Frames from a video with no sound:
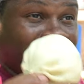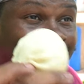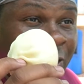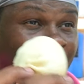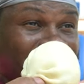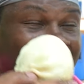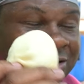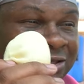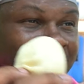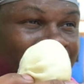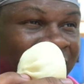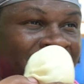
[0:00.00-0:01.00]
I'm hoping it's the
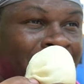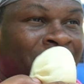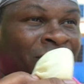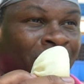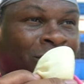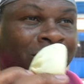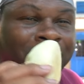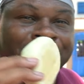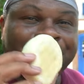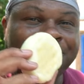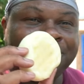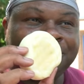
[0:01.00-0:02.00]
same one that I had before.
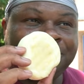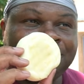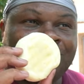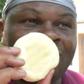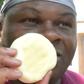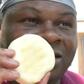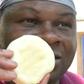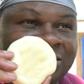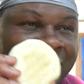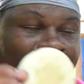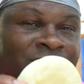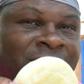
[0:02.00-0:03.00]
Because
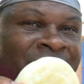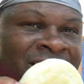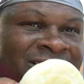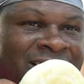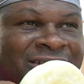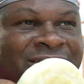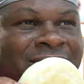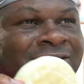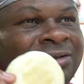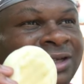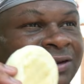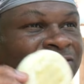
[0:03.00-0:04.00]
that was a bigger test today.
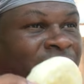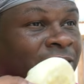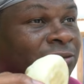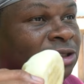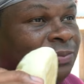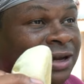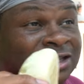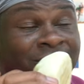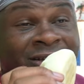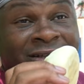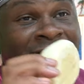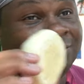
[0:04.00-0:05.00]
If so, Japan's
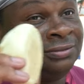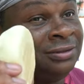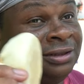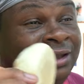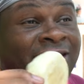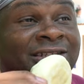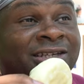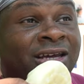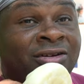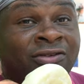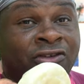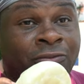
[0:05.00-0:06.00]
going to be the
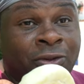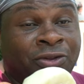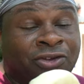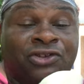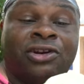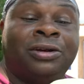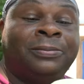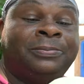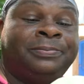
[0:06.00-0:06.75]
ahead of every booth this year.